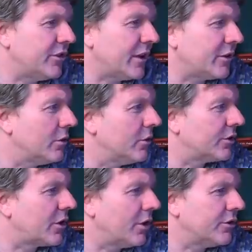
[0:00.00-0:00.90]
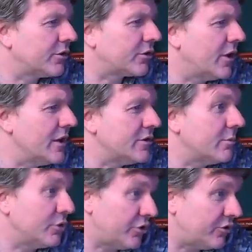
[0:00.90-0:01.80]
then called
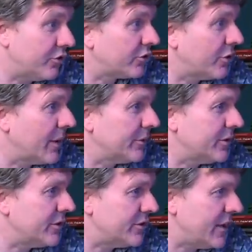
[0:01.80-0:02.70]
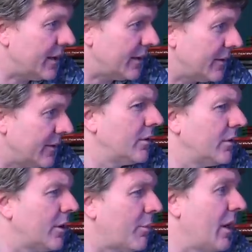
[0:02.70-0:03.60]
Consecration, which has just come out this year.
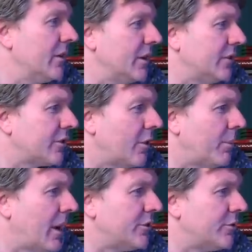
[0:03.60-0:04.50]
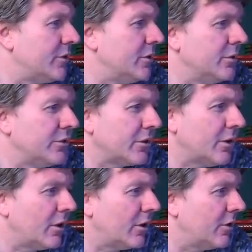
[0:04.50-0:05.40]
Apparently it's got bad reviews
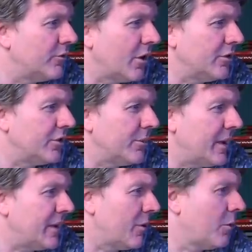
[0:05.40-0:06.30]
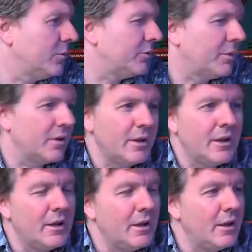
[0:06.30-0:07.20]
on Rotten Tomatoes, but
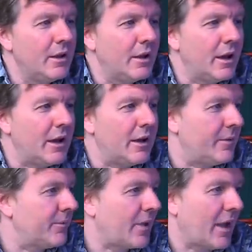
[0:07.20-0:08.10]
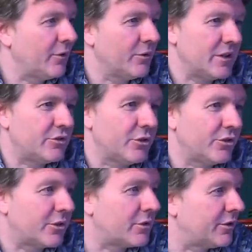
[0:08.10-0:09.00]
uh, I don't really
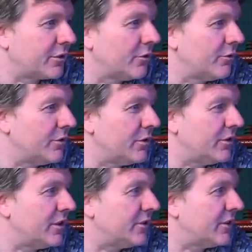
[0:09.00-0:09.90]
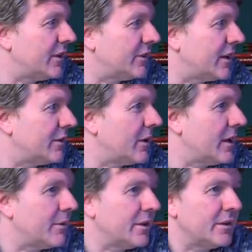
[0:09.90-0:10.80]
trust the critical reviews these days
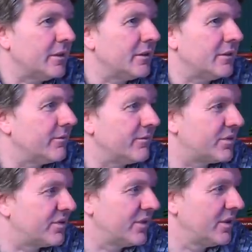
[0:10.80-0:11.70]
anyway. I mean, the pff,